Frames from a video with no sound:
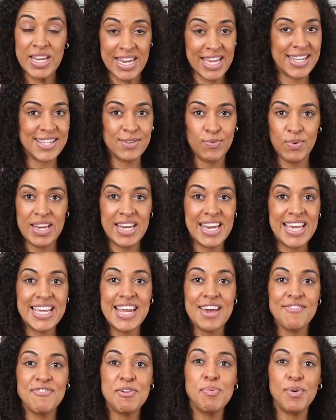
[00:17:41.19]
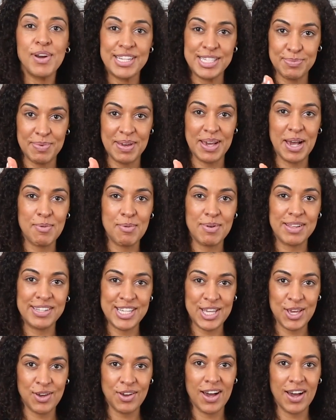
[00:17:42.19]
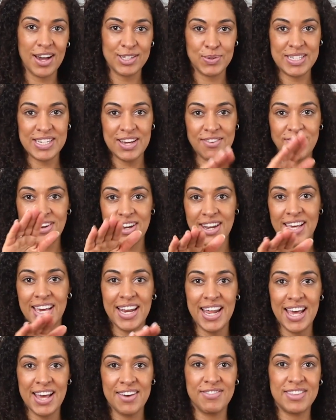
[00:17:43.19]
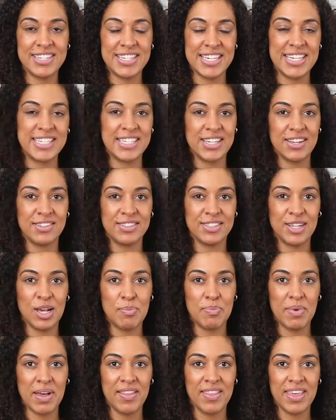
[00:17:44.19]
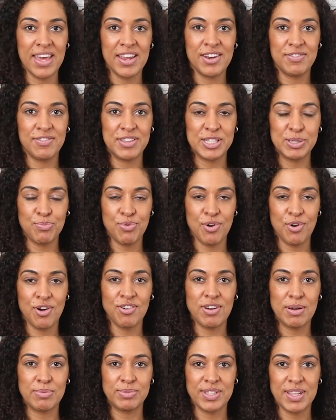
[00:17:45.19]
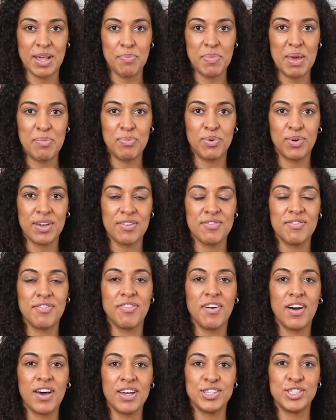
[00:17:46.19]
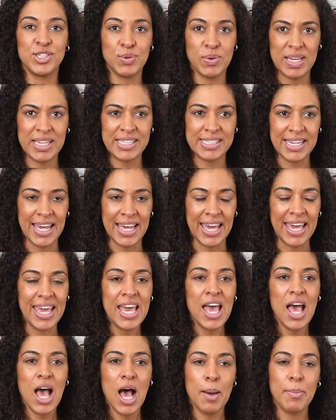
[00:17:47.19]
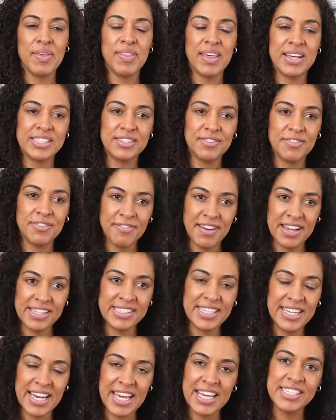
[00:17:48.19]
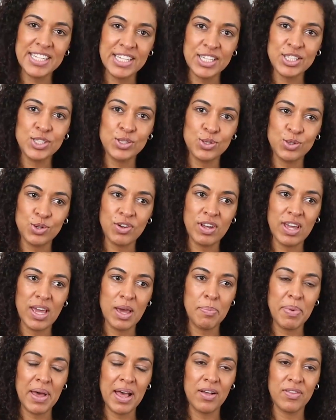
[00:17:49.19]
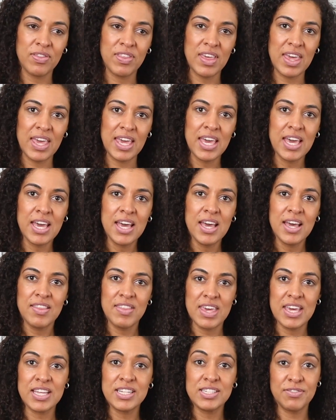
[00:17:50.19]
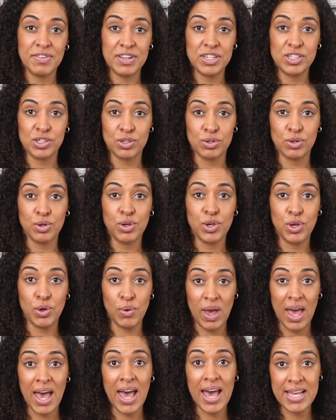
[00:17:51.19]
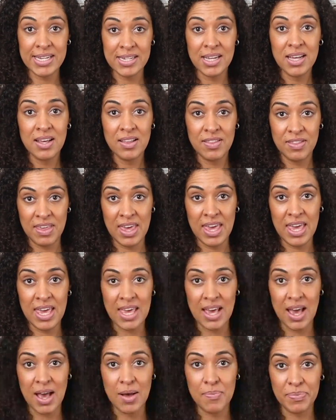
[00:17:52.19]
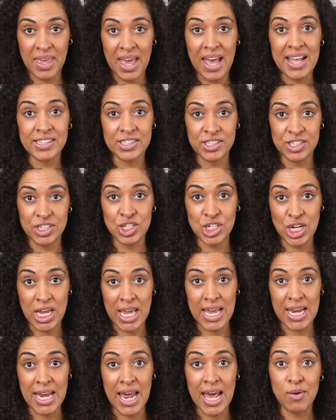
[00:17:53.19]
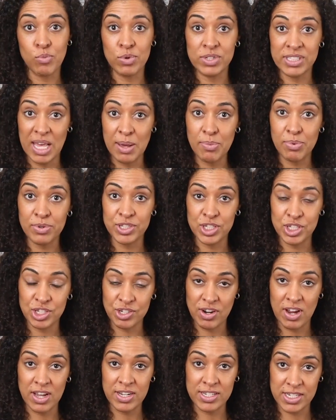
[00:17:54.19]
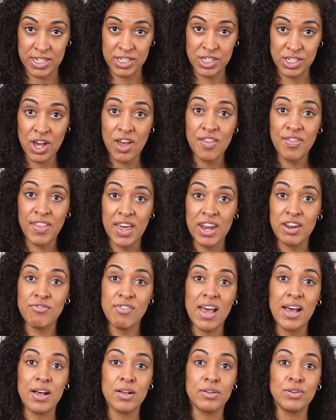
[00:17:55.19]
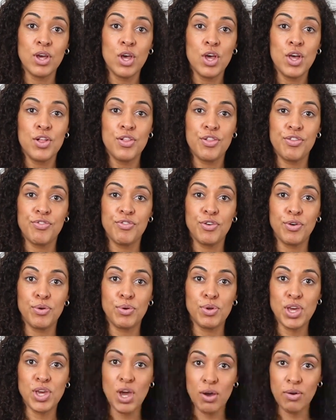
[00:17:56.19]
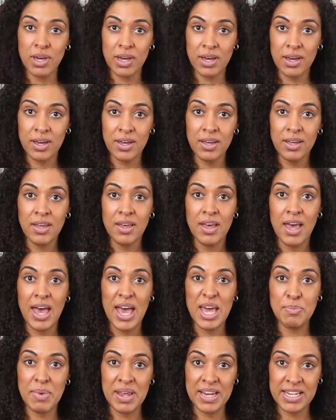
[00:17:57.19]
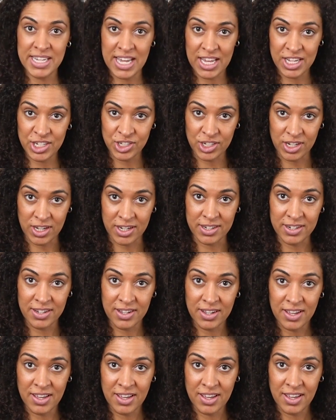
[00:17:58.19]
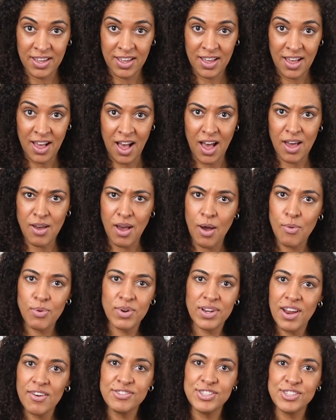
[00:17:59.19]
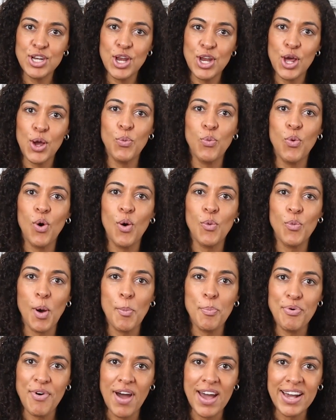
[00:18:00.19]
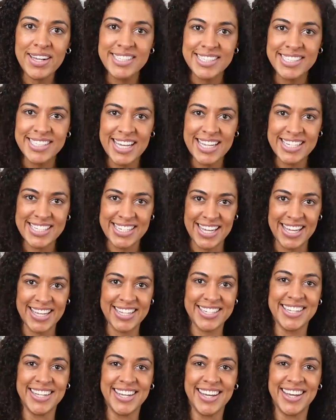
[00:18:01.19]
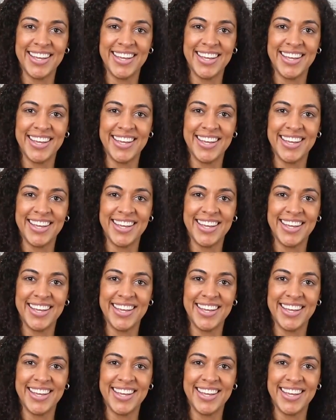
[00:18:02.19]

We need everybody to be coming to you guys. We're definitely going to have the details up at the end of this program so that people can find you easily. I mean, that's a fascinating story about the individual who had the cancer gene and was able to turn that around through yoga and meditation. I would love to know what practice they did.